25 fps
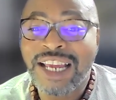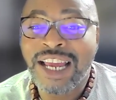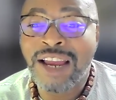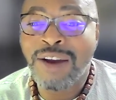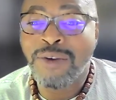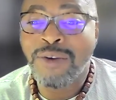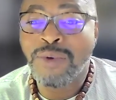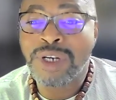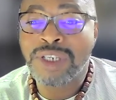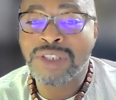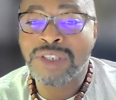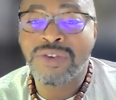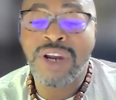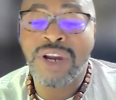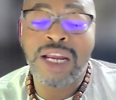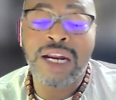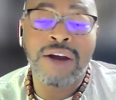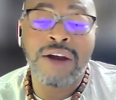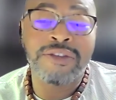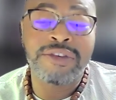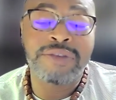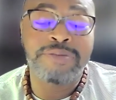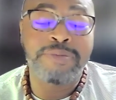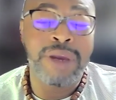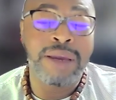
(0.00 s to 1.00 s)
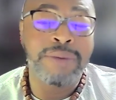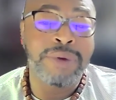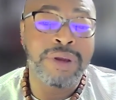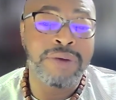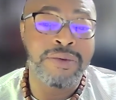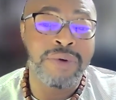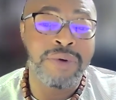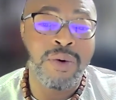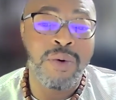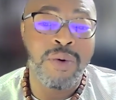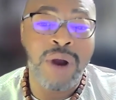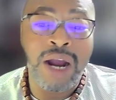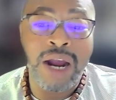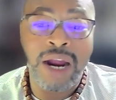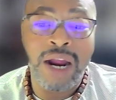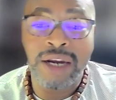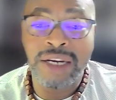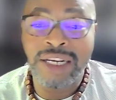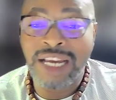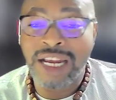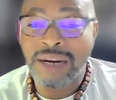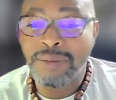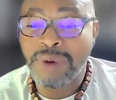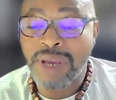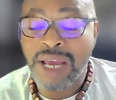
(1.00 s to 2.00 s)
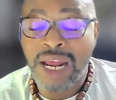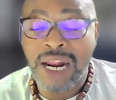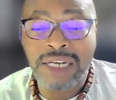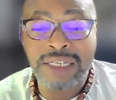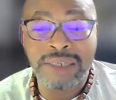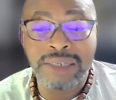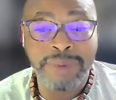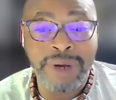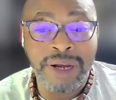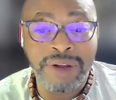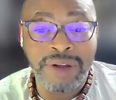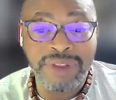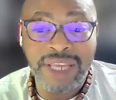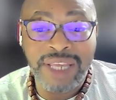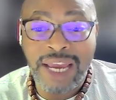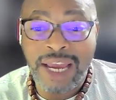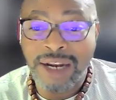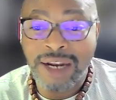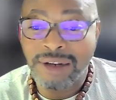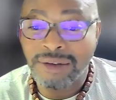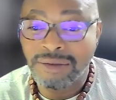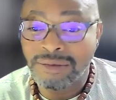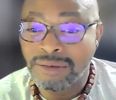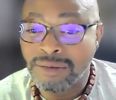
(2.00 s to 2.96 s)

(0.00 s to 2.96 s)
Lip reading: and what trade-offs may be required. You got to be honest about that.